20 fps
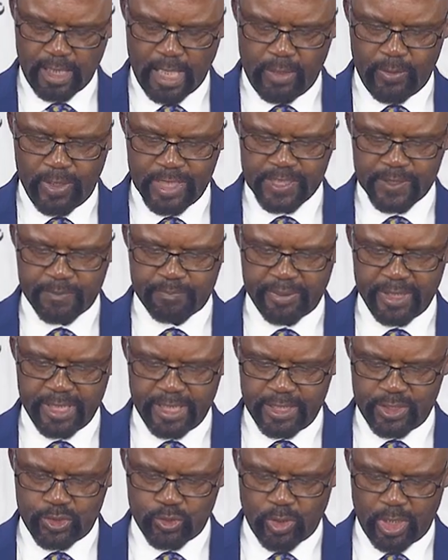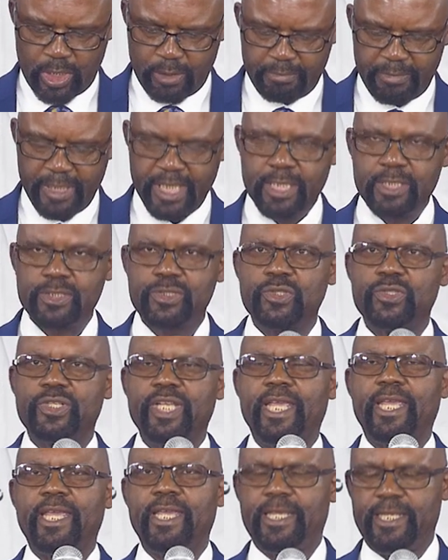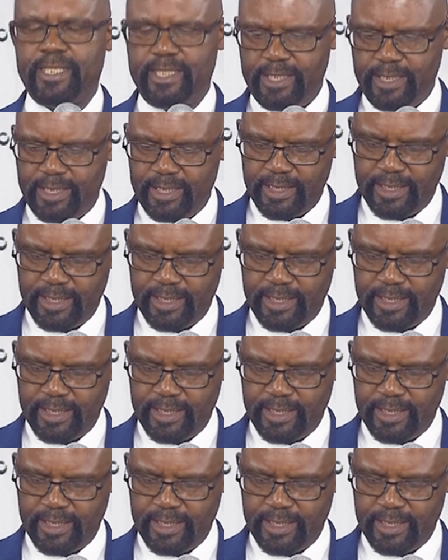Our spiritual meal today